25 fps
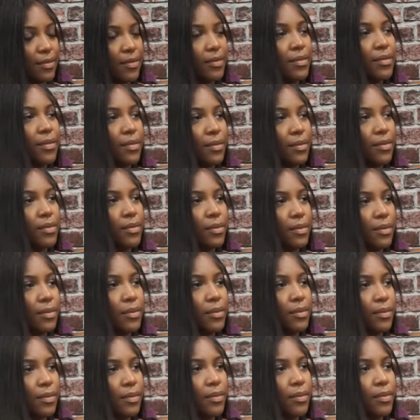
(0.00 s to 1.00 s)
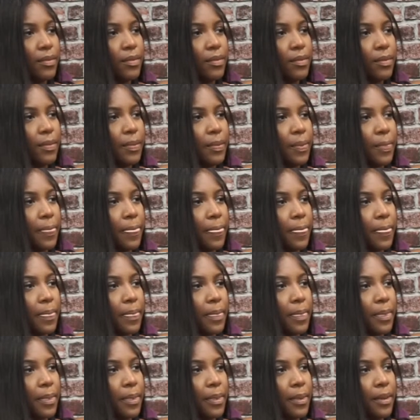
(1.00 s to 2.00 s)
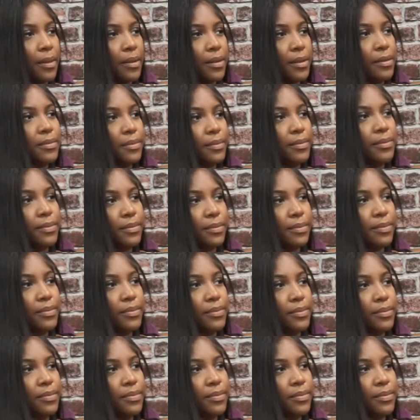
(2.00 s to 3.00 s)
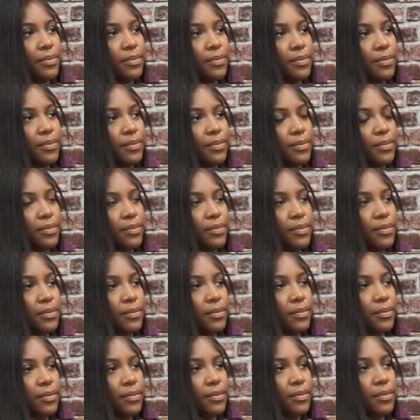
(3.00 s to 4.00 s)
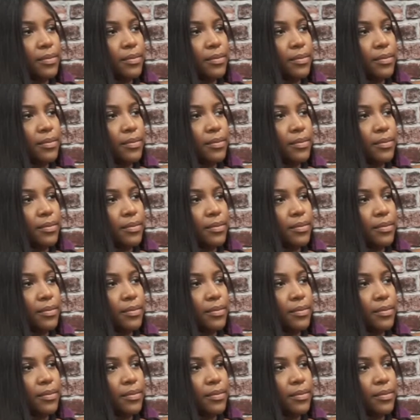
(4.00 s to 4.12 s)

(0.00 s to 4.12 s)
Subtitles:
The person shown says nothing.